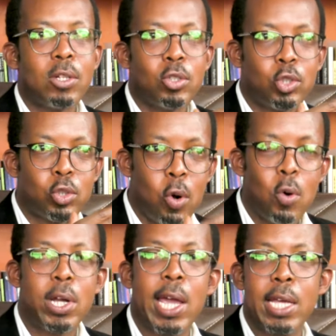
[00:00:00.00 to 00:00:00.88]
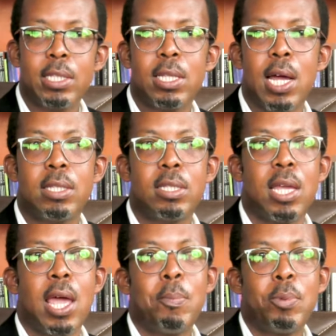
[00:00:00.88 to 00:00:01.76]
showcase that
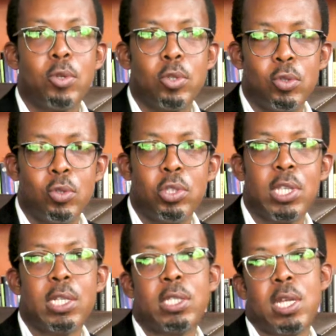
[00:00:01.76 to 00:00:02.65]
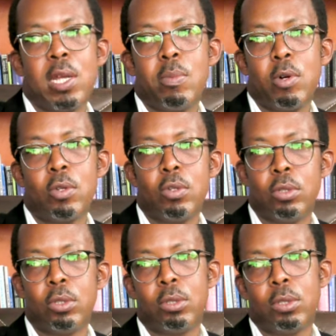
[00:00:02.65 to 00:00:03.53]
they produce sustainable
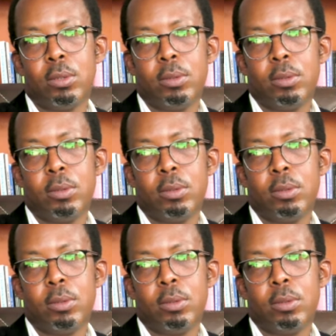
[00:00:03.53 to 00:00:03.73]
goods.